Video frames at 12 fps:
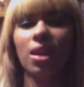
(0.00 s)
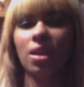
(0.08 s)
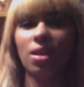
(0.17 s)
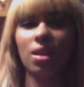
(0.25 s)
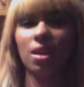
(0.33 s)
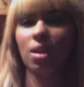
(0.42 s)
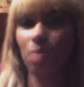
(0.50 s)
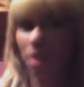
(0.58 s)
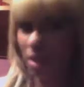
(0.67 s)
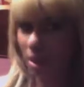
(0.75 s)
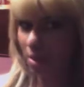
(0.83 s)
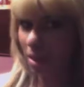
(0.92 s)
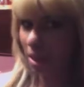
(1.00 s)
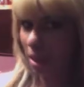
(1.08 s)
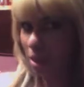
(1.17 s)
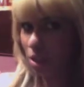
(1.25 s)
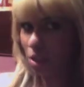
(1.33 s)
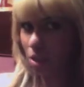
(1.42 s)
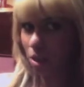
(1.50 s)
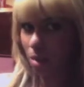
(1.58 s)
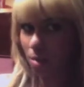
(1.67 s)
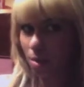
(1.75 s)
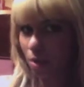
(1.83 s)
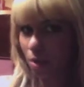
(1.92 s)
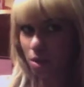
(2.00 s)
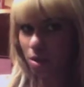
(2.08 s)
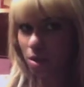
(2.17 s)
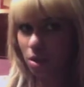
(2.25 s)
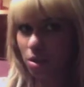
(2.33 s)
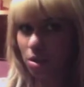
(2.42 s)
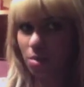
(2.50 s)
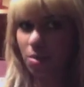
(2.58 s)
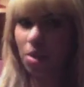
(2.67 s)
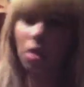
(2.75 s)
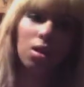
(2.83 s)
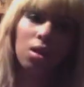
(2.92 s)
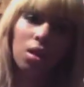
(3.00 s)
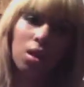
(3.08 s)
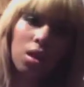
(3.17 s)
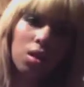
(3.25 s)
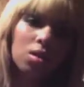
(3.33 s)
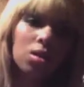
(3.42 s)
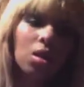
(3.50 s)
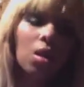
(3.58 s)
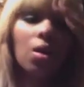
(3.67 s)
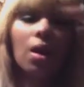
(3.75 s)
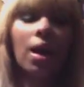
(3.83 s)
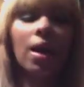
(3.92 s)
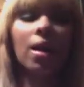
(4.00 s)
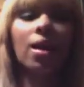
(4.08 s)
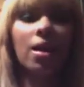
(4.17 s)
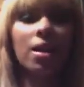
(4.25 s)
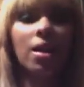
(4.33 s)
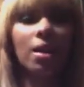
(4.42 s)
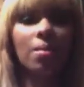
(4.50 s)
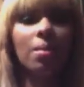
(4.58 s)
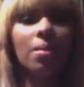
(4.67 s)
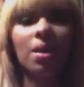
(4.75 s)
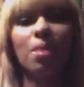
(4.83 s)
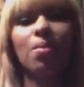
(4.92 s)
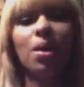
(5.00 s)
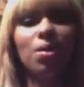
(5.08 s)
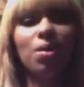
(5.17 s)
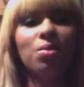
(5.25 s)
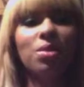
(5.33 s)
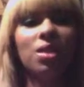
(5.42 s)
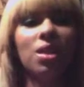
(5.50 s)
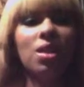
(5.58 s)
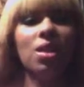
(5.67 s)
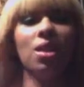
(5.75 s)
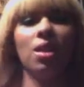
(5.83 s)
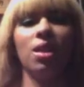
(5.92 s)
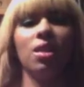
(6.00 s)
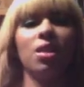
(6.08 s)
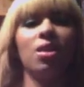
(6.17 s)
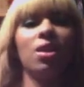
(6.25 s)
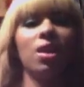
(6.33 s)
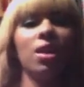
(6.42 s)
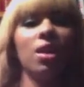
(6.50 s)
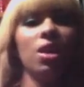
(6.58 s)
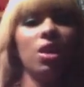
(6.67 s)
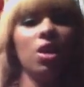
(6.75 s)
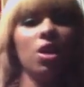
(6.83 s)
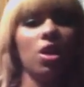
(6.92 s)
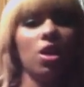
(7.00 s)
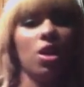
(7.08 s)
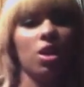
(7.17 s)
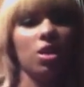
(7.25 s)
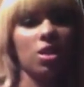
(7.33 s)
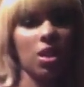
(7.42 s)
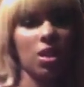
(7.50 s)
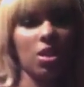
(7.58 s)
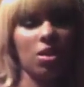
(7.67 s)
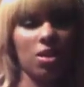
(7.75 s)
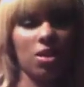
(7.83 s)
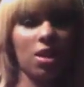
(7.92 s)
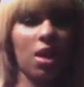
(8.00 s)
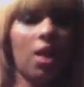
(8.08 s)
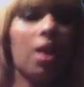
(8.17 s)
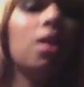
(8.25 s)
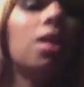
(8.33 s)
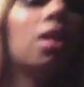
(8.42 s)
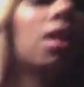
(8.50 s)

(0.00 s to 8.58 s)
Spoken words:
look like I'm wearing like my dad's shirt or my brother's shirt or something. So I cut it up and made it my own. See? It's all cut here. It's cut here on the side.